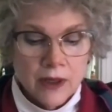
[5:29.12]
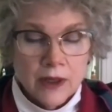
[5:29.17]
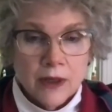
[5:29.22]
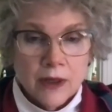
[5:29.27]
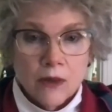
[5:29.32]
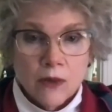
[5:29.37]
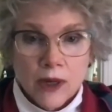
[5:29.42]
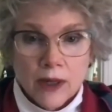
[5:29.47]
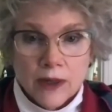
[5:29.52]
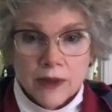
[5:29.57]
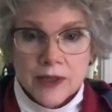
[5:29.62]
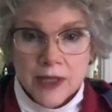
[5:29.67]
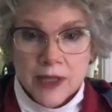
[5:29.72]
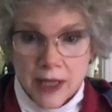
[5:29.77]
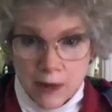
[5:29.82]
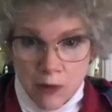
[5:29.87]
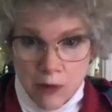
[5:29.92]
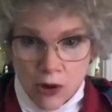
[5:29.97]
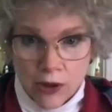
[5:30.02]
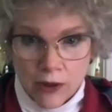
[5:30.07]
Well,
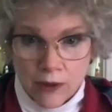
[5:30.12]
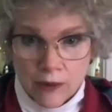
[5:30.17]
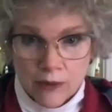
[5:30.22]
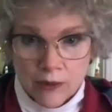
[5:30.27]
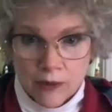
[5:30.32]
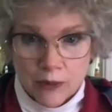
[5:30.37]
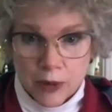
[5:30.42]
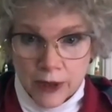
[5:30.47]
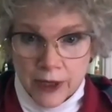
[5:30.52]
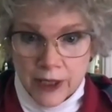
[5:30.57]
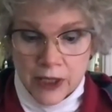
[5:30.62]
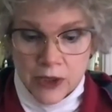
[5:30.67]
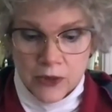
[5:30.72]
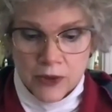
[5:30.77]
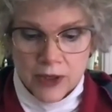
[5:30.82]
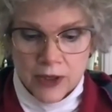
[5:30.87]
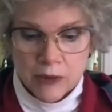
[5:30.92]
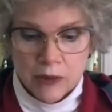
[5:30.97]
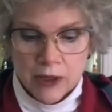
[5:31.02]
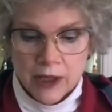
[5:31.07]
Tamar pleads with
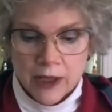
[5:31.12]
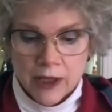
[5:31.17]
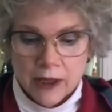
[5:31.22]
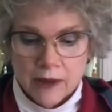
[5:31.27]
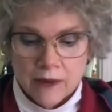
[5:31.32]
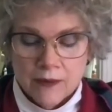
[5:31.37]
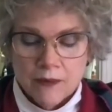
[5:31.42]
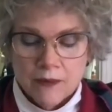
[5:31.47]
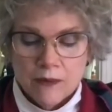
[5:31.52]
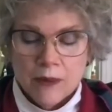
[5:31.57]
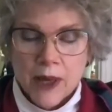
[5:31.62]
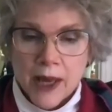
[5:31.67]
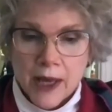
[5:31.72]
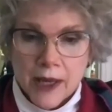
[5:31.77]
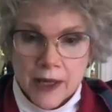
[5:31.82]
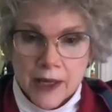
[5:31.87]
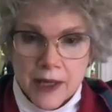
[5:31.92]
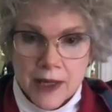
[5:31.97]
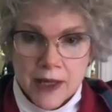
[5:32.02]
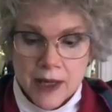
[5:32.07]
him again,
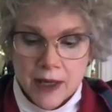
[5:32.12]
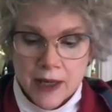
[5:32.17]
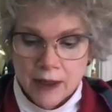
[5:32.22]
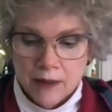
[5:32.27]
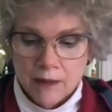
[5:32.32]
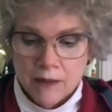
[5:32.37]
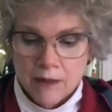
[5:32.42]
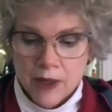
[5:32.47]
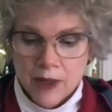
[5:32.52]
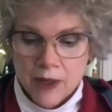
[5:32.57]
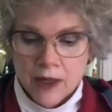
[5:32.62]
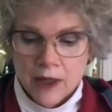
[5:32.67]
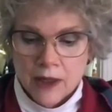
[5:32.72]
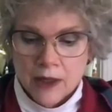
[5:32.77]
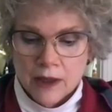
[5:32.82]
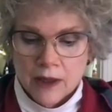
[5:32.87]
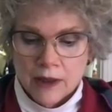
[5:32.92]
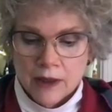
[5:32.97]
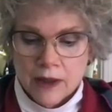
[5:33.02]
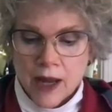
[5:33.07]
begging him
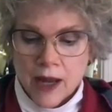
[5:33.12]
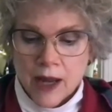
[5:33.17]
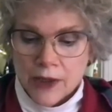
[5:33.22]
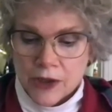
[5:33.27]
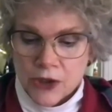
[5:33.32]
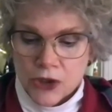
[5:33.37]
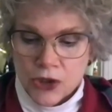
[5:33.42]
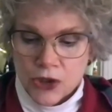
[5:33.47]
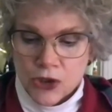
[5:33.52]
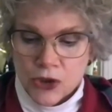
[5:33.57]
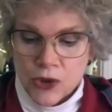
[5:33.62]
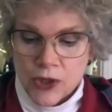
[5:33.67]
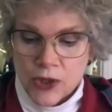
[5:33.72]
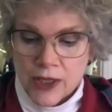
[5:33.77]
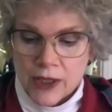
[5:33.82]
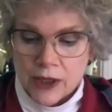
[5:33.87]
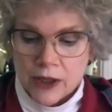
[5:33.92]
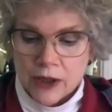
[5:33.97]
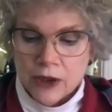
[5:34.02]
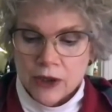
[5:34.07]
not to do
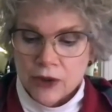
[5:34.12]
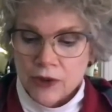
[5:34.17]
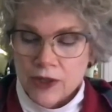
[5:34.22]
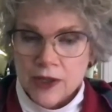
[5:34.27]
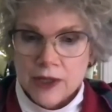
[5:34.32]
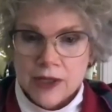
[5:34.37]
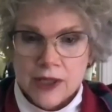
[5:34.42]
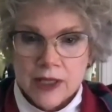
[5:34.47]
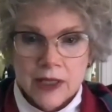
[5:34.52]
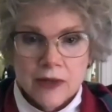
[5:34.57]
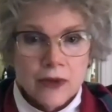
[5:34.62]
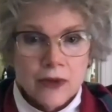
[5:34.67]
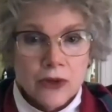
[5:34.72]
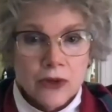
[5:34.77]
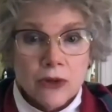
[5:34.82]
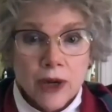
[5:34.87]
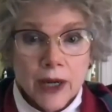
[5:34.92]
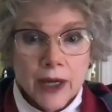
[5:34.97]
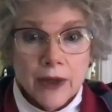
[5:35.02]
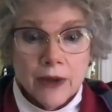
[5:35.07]
her this even
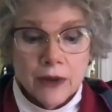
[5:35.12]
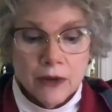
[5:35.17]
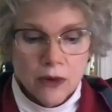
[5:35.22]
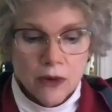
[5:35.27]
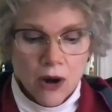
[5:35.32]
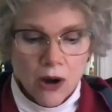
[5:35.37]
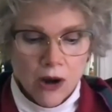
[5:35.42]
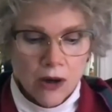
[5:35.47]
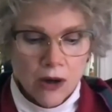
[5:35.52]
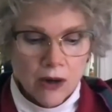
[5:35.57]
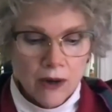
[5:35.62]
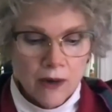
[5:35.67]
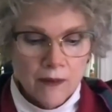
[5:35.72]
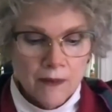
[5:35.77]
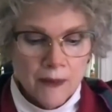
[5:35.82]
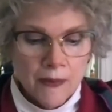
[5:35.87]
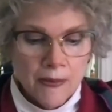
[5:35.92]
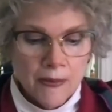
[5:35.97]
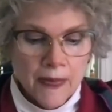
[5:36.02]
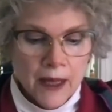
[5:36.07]
greater wrong.
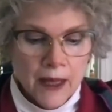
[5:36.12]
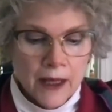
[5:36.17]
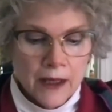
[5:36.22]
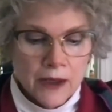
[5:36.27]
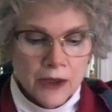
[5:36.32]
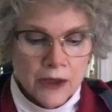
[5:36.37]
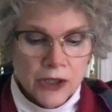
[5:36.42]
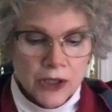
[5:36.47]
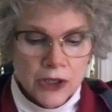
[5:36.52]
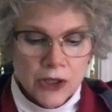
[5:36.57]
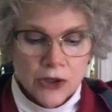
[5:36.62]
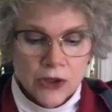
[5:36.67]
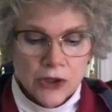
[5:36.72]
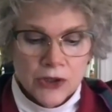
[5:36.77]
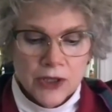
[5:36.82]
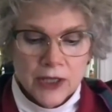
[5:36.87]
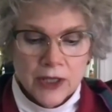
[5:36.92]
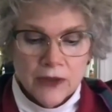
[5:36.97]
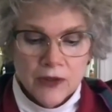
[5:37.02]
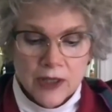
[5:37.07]
She knows
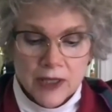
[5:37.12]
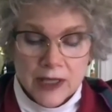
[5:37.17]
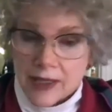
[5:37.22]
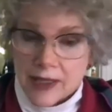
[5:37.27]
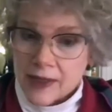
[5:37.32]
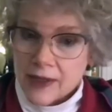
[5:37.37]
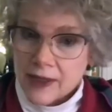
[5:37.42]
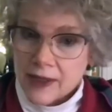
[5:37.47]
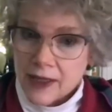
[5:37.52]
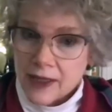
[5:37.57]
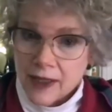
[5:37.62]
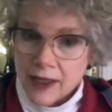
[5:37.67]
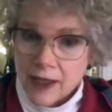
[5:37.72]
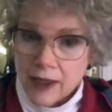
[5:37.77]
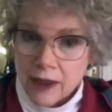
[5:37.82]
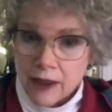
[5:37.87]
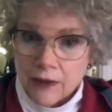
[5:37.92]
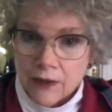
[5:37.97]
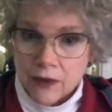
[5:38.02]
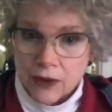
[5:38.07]
that if he doesn't take
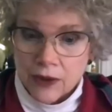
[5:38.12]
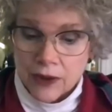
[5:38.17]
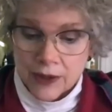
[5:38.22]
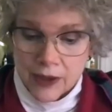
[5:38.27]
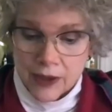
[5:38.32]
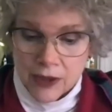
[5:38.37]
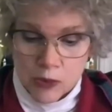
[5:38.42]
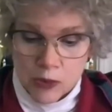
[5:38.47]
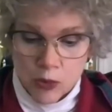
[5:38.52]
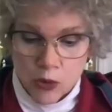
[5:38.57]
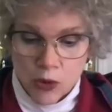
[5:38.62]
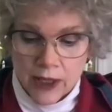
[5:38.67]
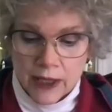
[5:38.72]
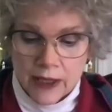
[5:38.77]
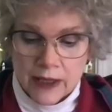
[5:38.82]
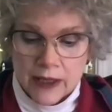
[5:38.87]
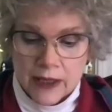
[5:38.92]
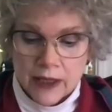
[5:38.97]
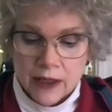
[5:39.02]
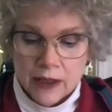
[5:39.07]
care of her at this
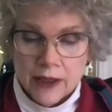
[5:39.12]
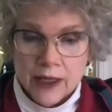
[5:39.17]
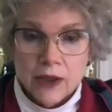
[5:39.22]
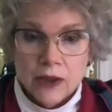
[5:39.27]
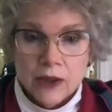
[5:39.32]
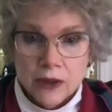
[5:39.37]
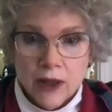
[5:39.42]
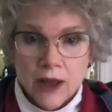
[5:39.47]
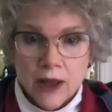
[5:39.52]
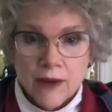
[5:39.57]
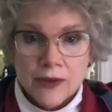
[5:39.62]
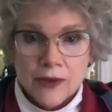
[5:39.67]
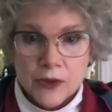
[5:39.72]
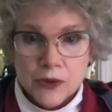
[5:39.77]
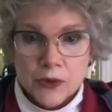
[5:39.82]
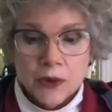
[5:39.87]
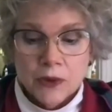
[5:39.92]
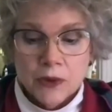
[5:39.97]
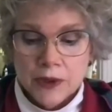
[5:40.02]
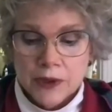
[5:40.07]
point, that her life is
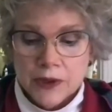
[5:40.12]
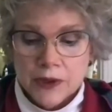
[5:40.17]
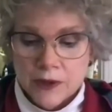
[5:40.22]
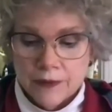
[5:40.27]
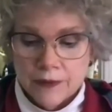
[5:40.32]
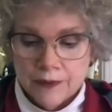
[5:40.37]
ruined.